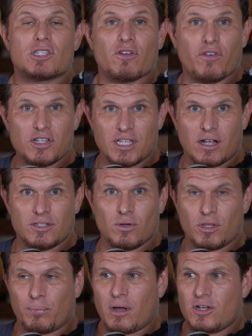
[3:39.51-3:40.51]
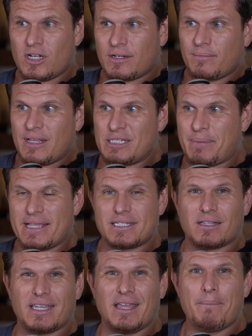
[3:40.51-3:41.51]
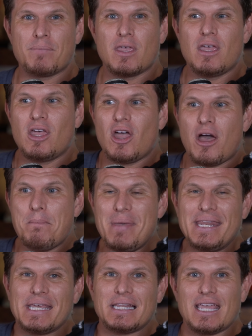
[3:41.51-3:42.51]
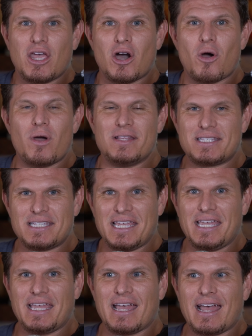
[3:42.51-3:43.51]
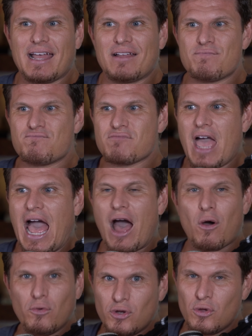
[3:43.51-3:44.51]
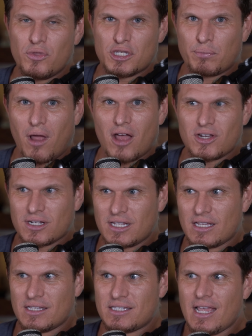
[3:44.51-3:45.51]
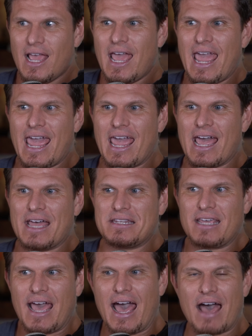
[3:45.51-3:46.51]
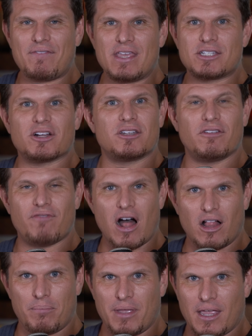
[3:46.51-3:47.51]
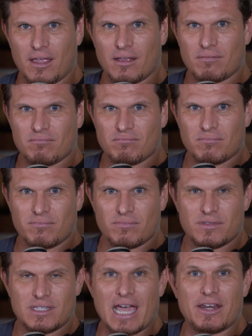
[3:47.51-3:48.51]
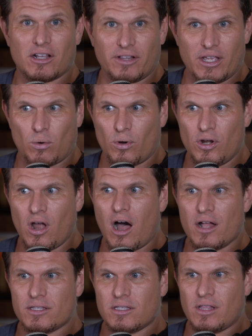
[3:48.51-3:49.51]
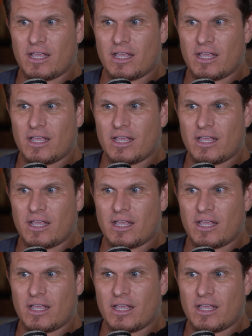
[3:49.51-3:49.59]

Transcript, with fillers: So first thing I'll do with the project is basically immediately go and see how new this project is and have they started developing technically or not.